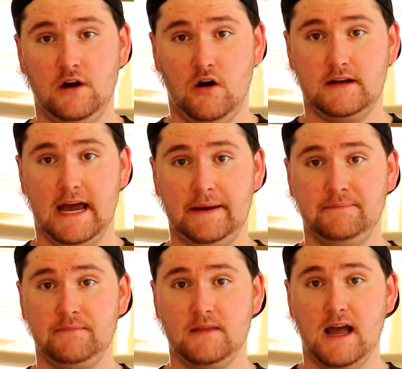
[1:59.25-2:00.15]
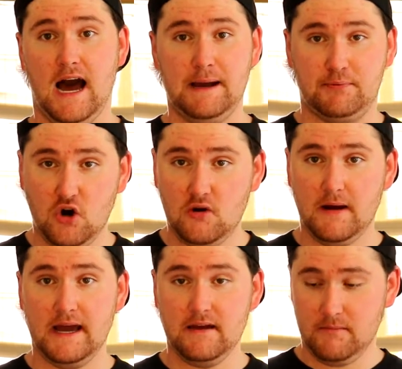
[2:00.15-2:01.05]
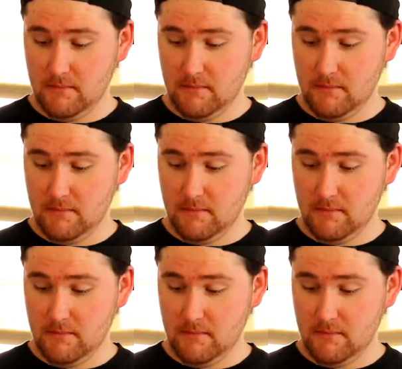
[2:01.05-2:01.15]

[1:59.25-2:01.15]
Okay, I broke my